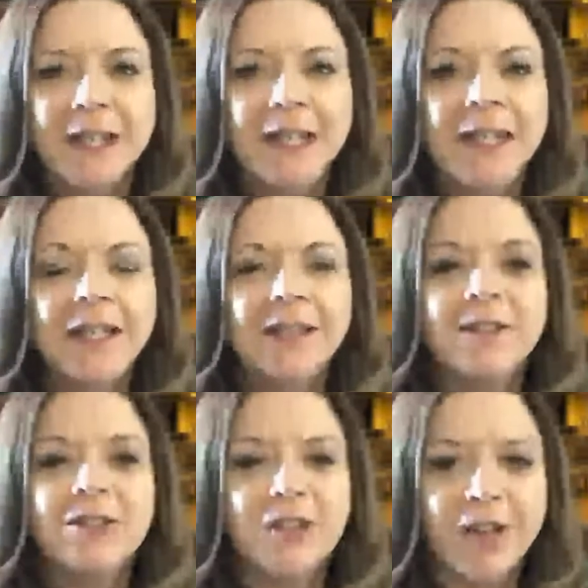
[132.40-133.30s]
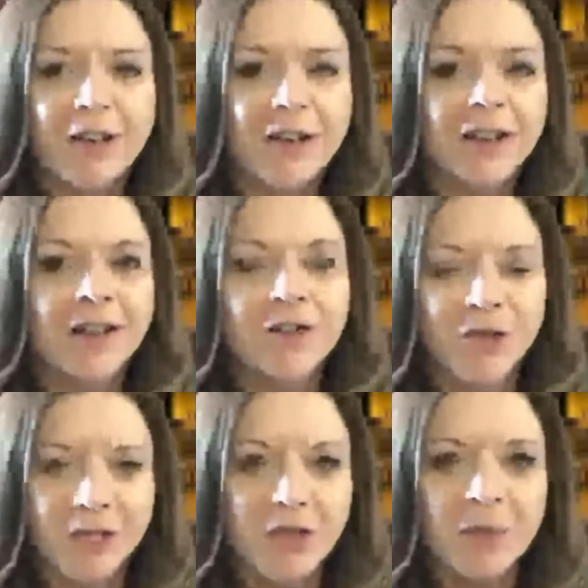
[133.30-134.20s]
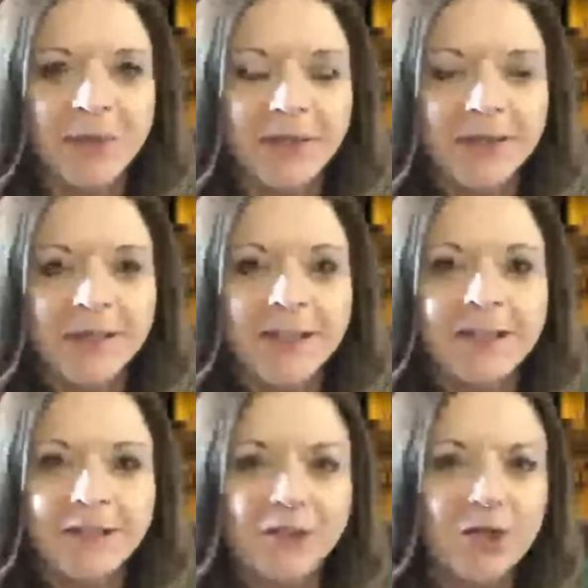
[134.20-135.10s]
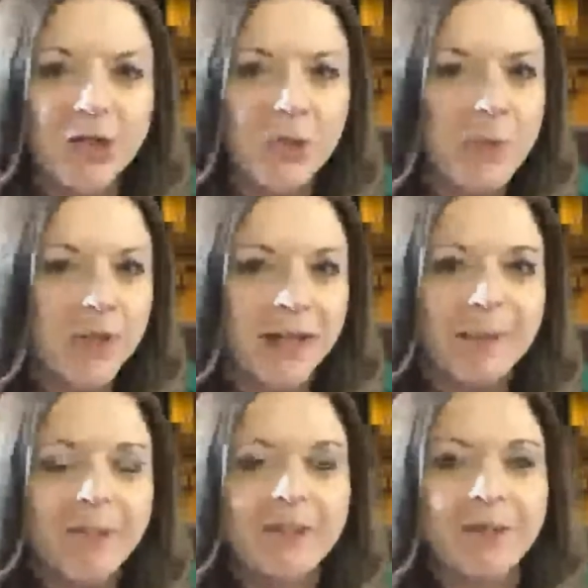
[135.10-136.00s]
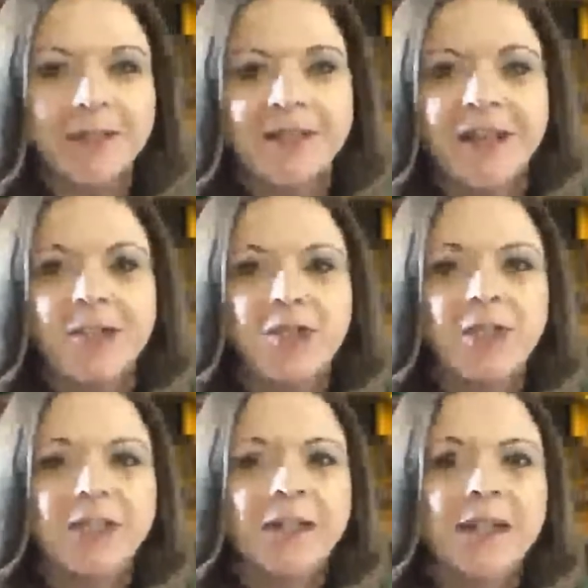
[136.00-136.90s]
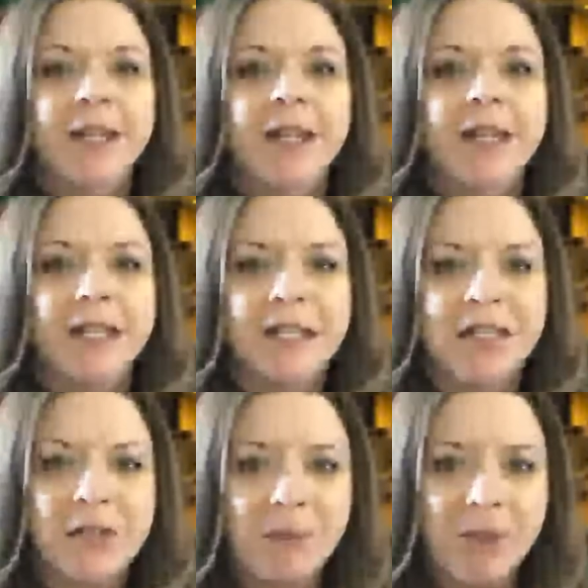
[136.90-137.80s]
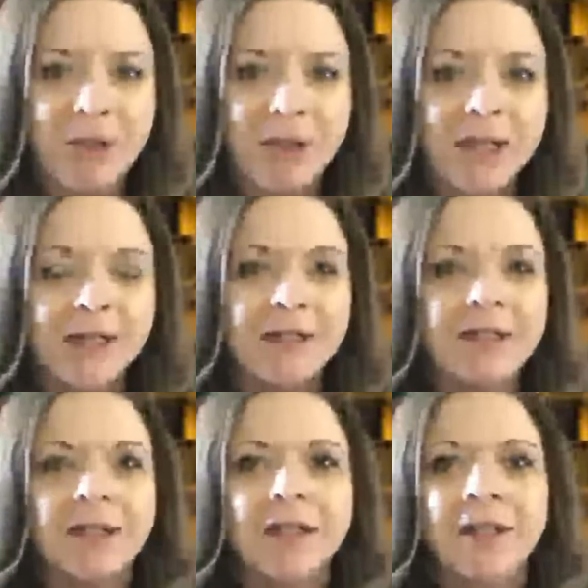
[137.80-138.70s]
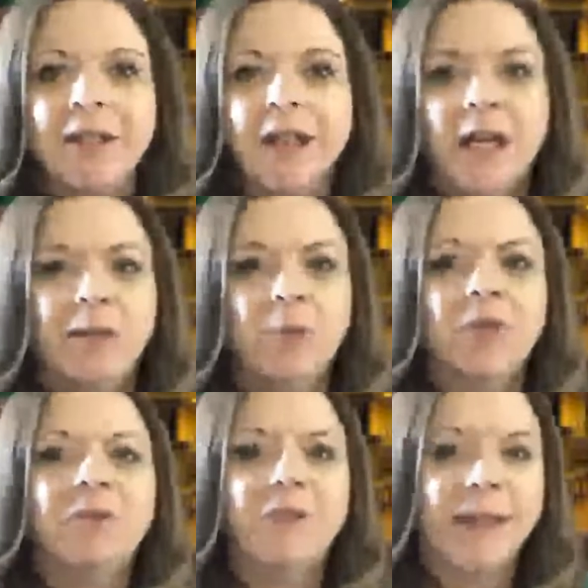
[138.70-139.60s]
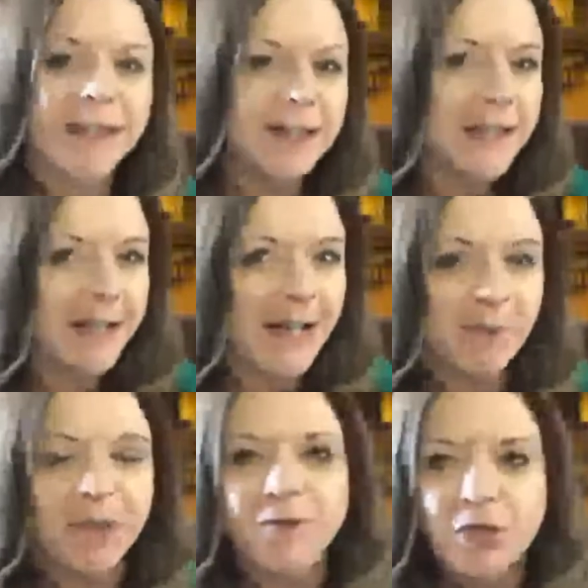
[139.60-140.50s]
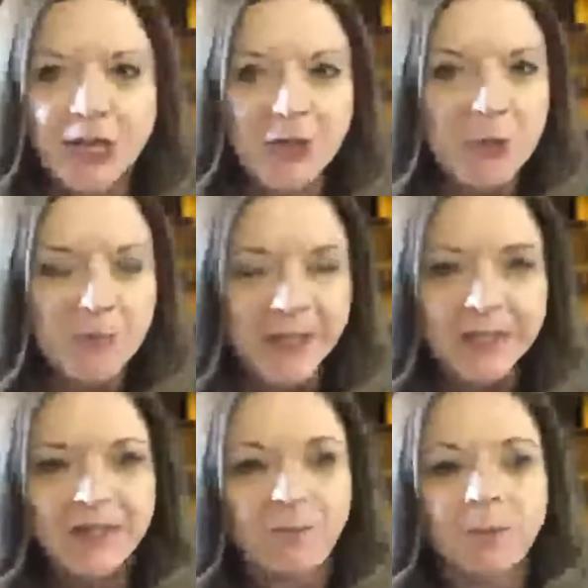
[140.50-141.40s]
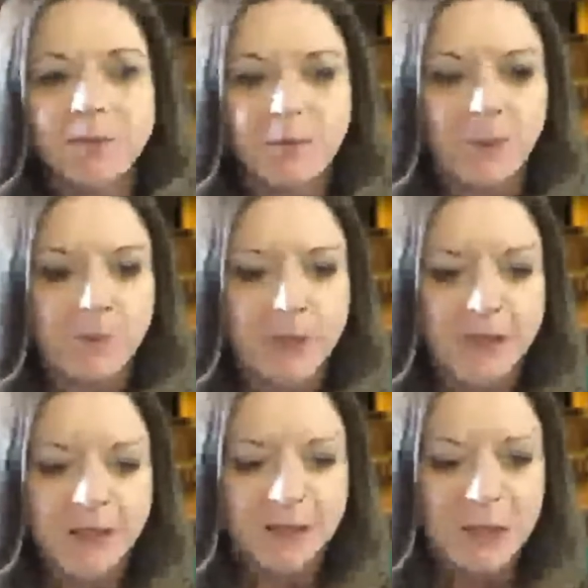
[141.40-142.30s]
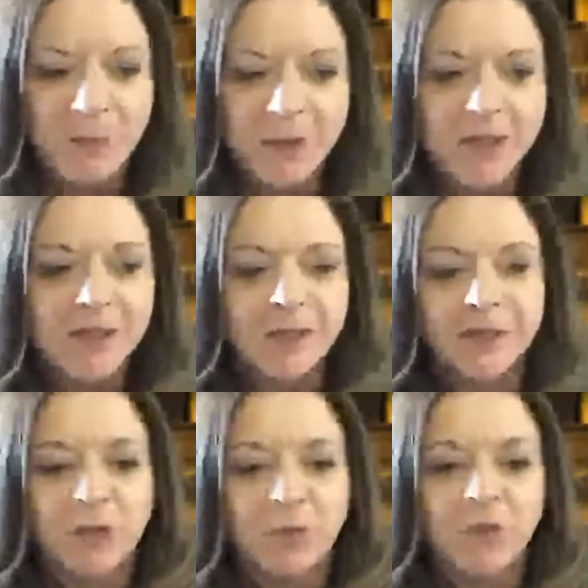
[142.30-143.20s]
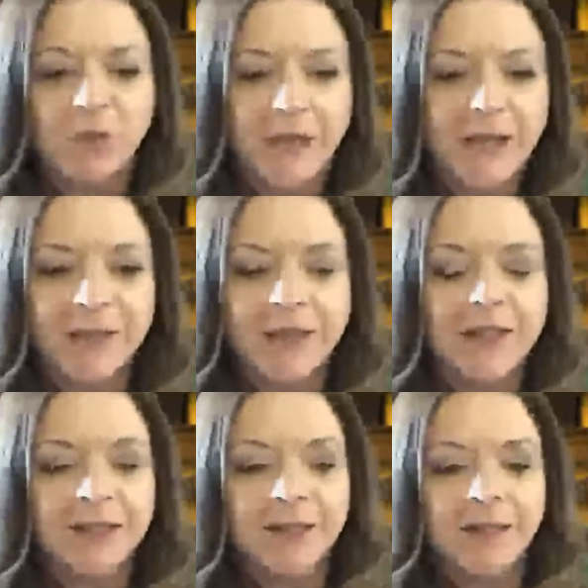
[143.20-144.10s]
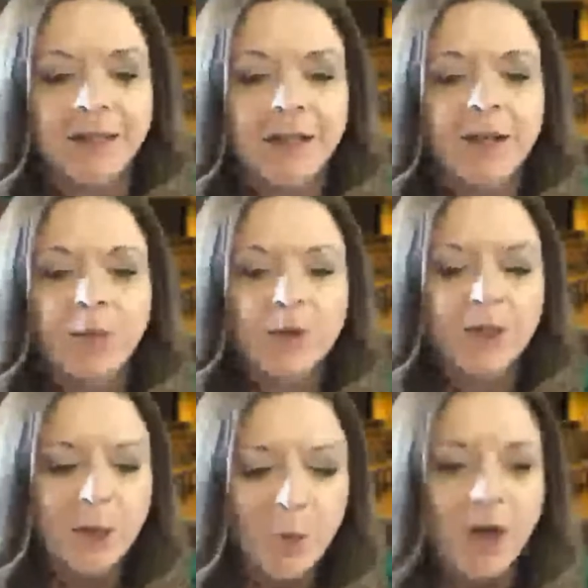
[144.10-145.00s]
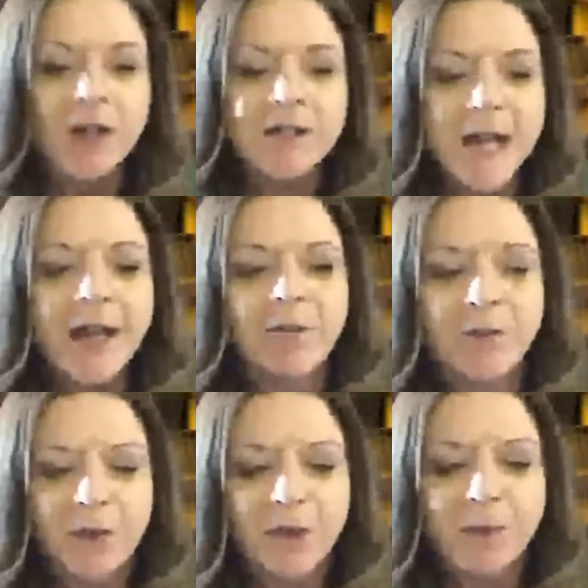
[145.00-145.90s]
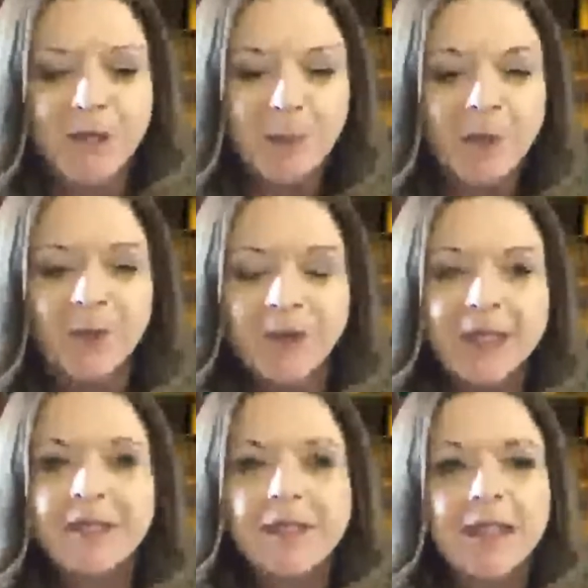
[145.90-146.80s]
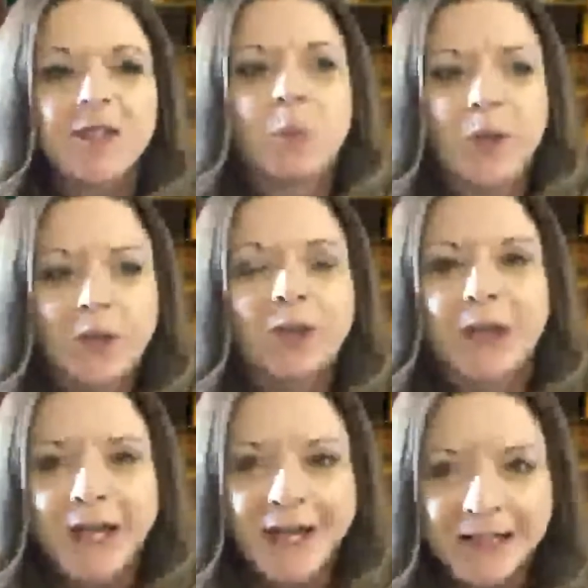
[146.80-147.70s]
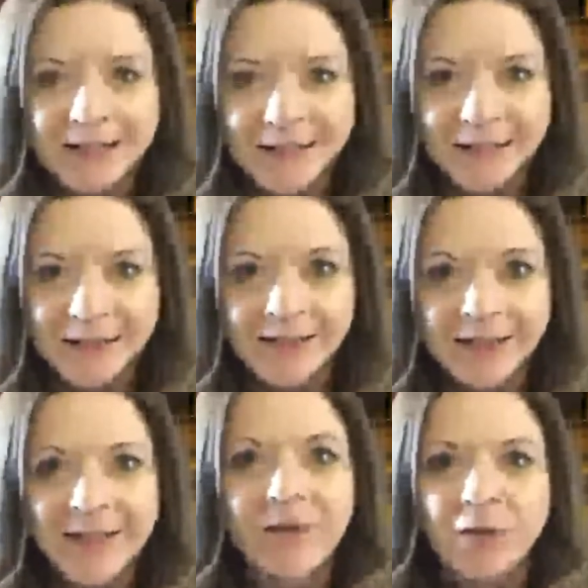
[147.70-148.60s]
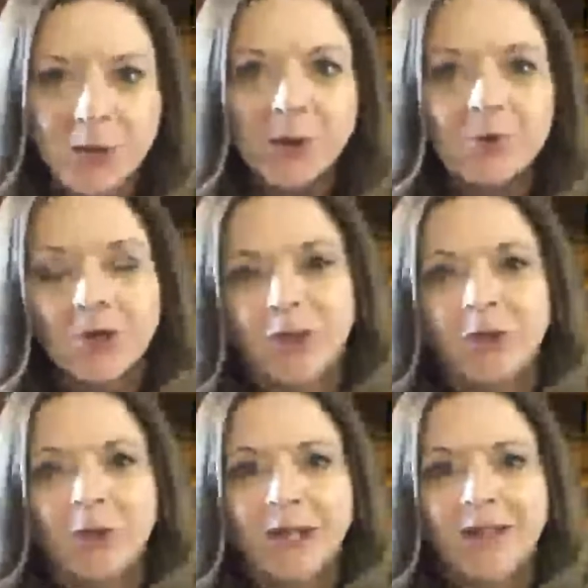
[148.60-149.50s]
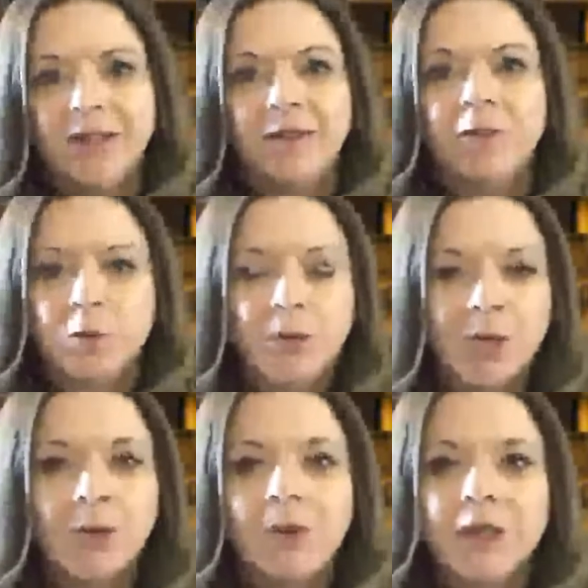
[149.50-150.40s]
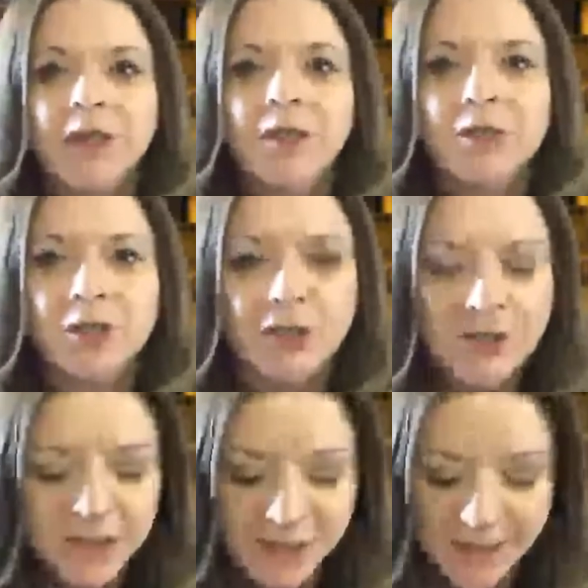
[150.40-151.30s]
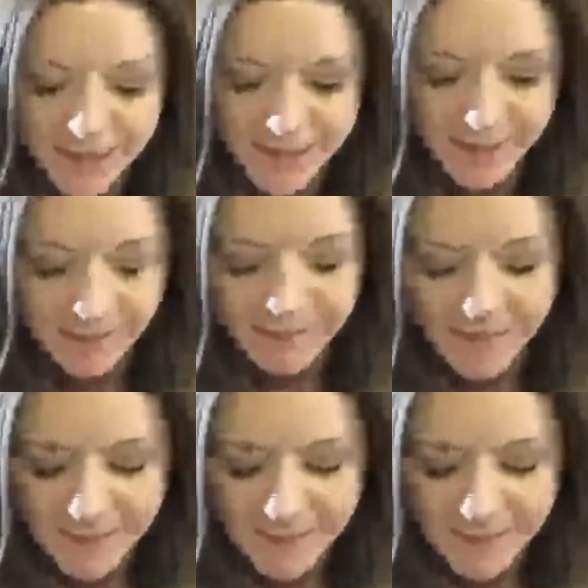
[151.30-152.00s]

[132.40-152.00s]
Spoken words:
He saw judgment. He saw judgment coming to his nation. He experienced a prophetic type of judgment. He experienced all these prophetic things that really walked out before the people. This is where you're heading if you don't turn around, if you don't turn to God.